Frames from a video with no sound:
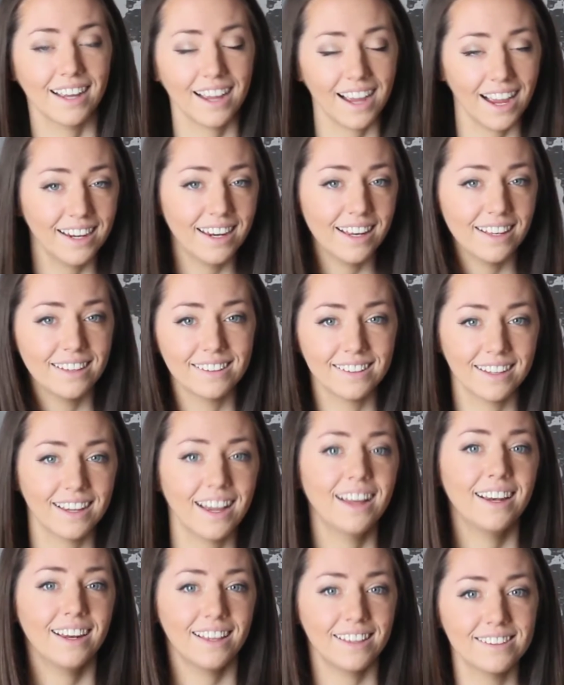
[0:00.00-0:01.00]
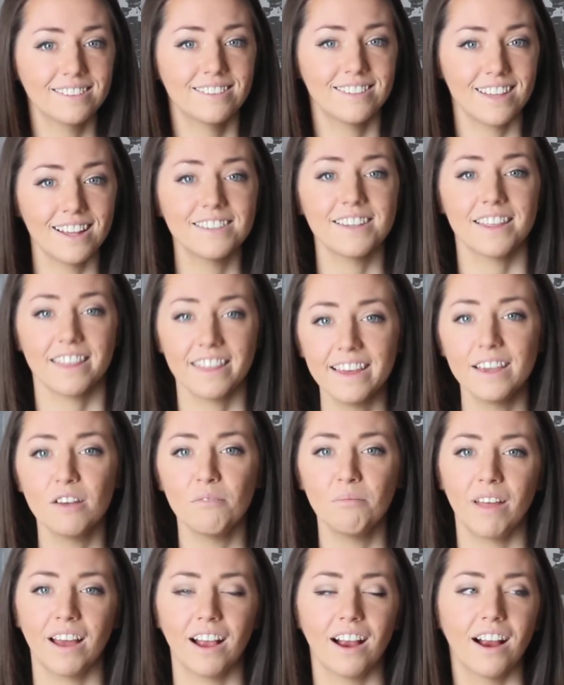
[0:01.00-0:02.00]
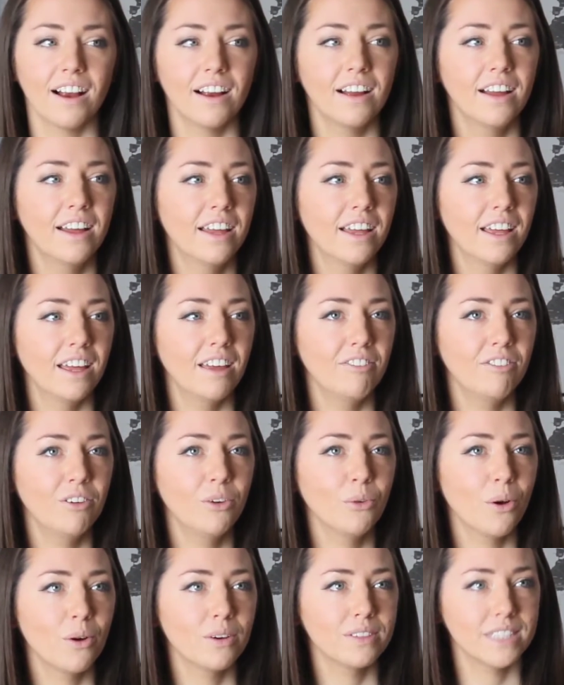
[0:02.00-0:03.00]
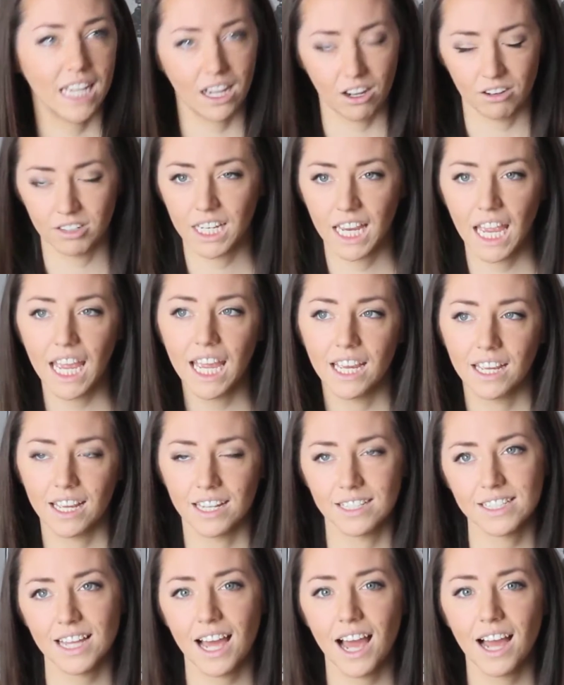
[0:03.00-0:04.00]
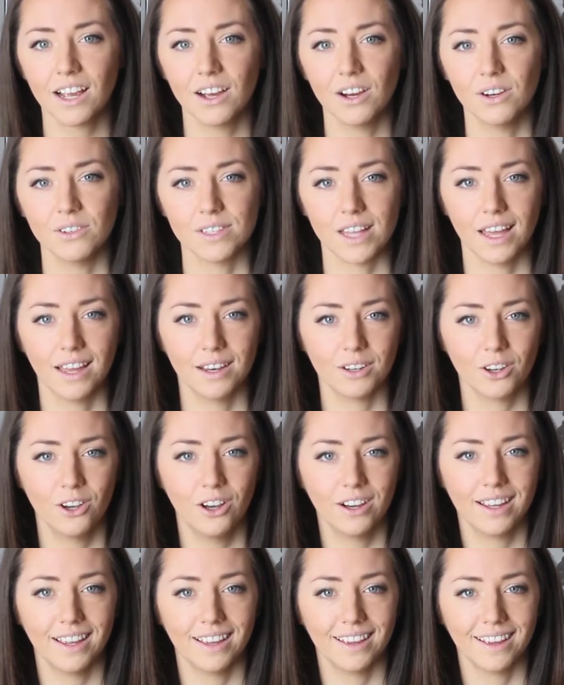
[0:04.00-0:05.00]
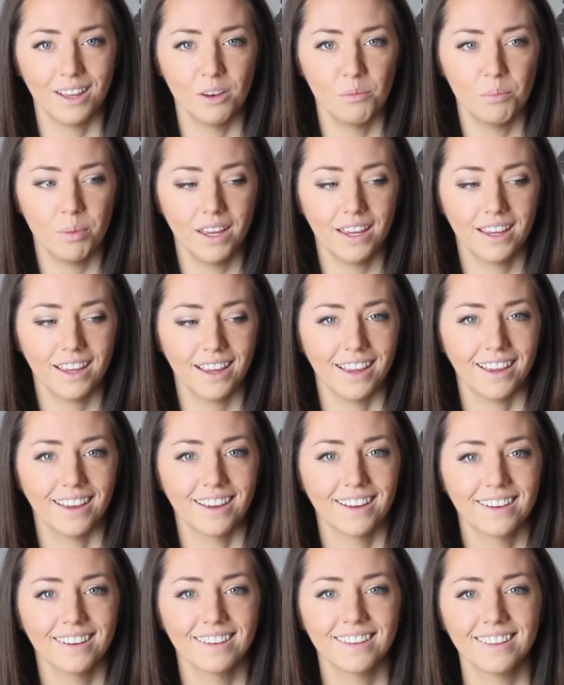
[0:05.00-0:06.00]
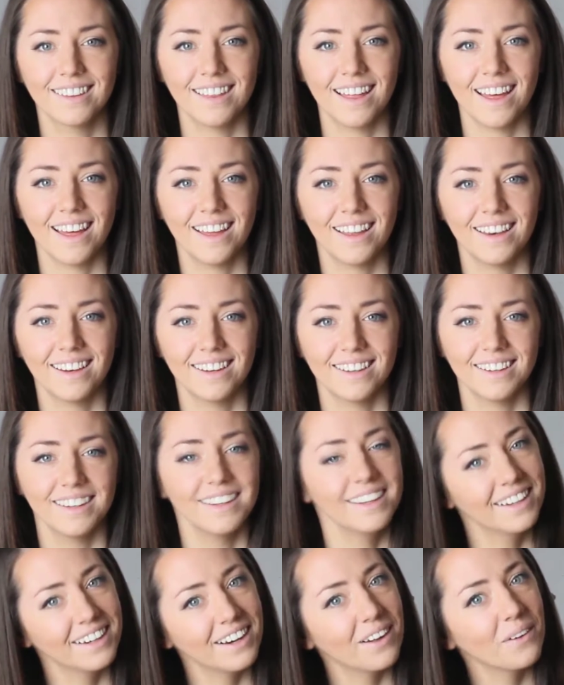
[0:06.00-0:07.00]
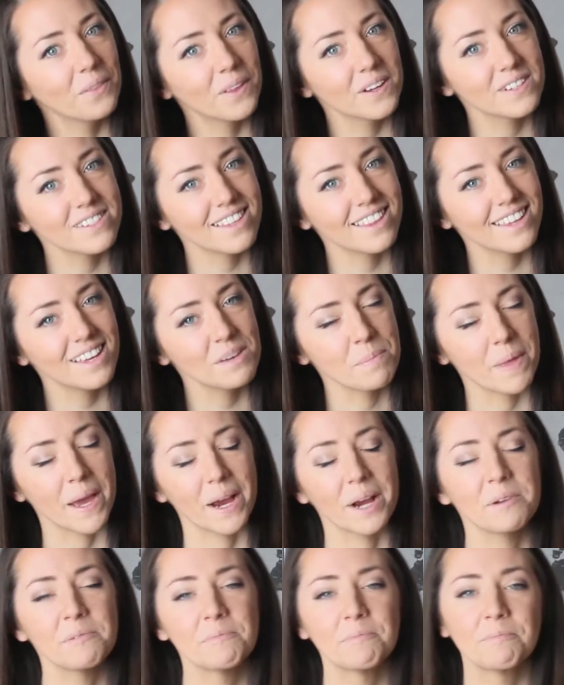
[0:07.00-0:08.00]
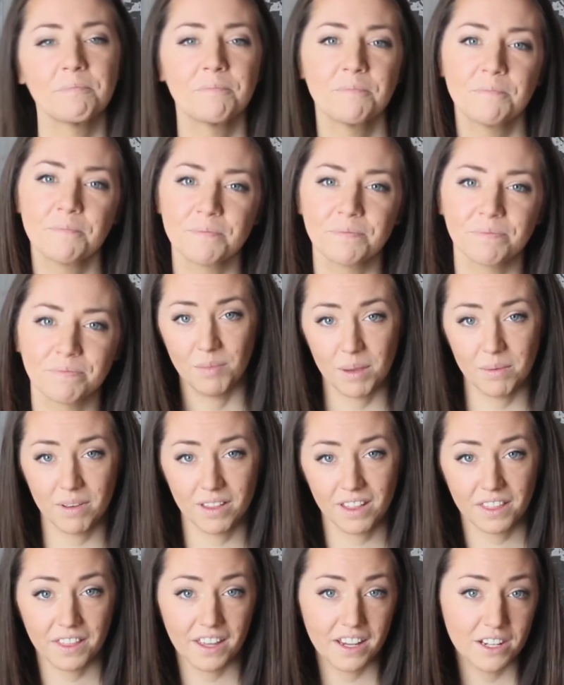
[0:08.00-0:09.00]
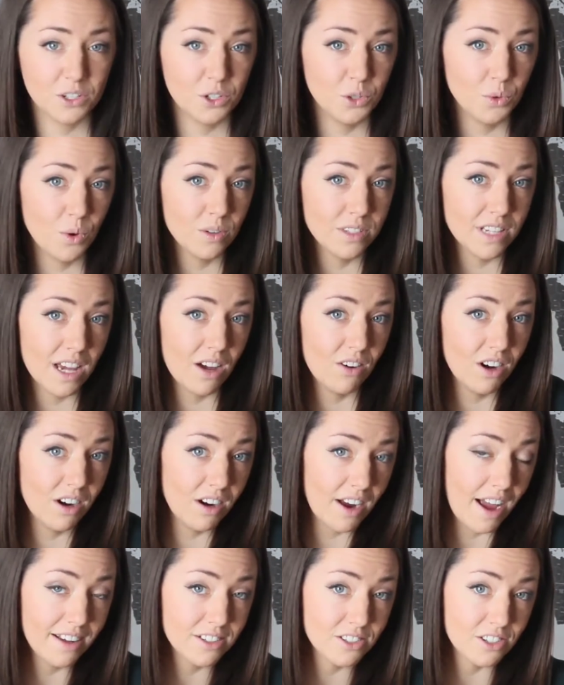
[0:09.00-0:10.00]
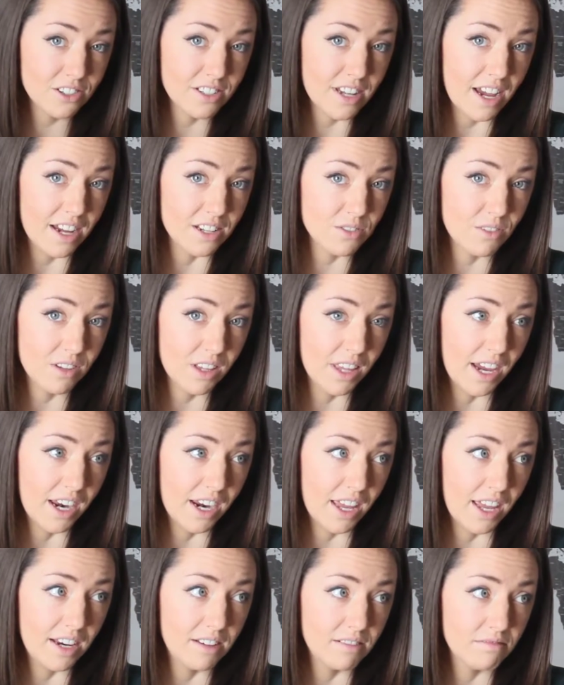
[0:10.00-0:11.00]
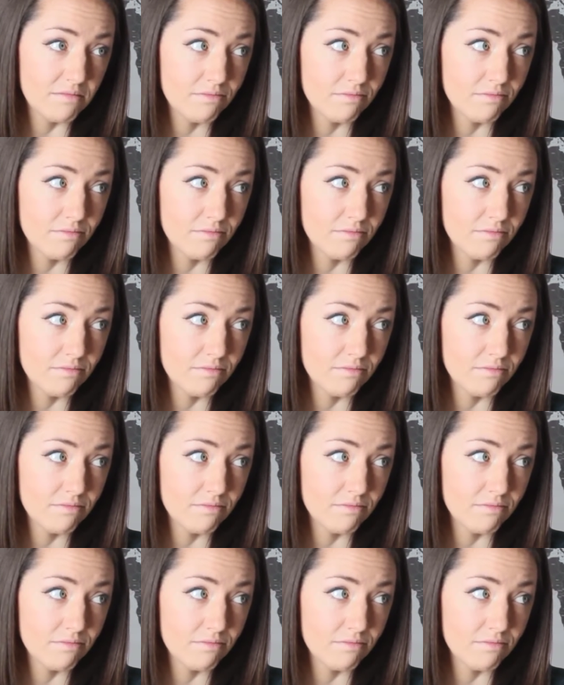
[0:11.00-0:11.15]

kind of sense a theme there. If you wrote down cake and tacos and cooking and baking, then, you know, there's a theme there. Maybe the things you wrote down are exercise related.